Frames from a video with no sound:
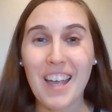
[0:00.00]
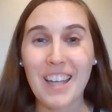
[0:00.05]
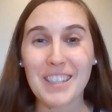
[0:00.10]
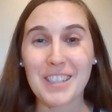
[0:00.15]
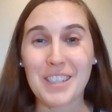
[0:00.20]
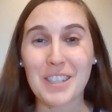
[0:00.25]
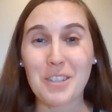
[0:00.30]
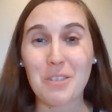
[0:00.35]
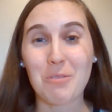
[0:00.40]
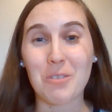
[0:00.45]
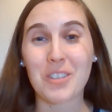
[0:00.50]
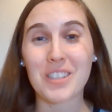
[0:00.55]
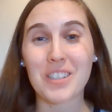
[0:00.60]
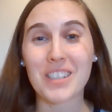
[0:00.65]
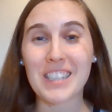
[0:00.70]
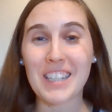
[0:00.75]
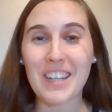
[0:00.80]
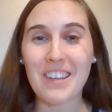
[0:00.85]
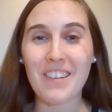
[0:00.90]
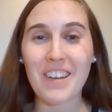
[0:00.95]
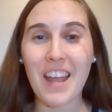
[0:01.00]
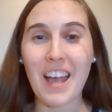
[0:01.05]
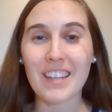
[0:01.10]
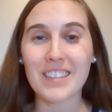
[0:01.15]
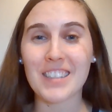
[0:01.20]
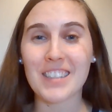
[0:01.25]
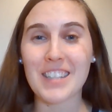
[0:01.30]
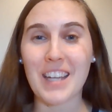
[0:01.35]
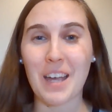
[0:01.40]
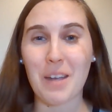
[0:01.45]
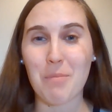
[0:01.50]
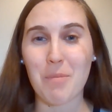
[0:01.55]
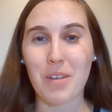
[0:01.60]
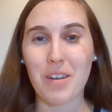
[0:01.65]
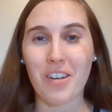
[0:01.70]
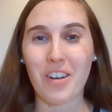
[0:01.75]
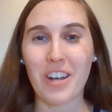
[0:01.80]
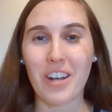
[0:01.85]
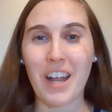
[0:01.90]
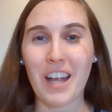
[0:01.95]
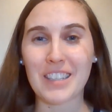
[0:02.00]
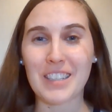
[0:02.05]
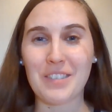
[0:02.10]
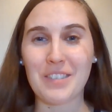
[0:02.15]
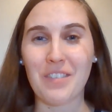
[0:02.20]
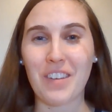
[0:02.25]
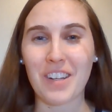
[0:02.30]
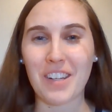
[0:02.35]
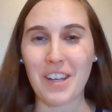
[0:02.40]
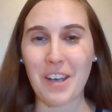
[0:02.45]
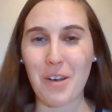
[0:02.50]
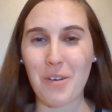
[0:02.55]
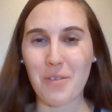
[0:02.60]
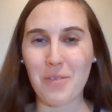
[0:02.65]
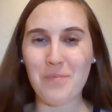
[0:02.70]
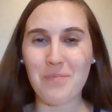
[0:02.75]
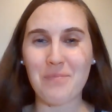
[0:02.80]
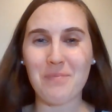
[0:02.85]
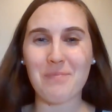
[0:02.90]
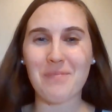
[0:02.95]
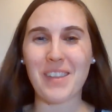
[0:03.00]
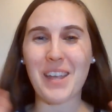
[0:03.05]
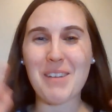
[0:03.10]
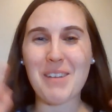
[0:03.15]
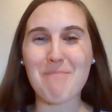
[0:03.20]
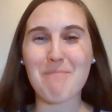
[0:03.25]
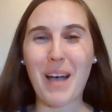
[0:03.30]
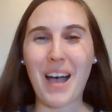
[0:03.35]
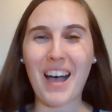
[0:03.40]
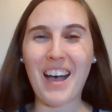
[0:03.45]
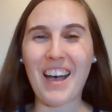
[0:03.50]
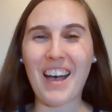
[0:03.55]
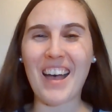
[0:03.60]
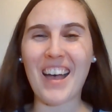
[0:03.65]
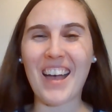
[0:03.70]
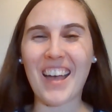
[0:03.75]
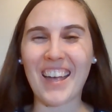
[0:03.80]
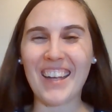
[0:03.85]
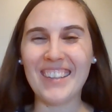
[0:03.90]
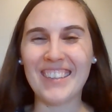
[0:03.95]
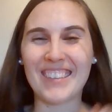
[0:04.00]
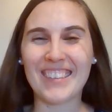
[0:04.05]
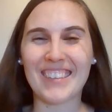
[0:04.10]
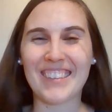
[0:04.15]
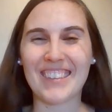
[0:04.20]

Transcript: So we'll see you next time in our next video. Bye!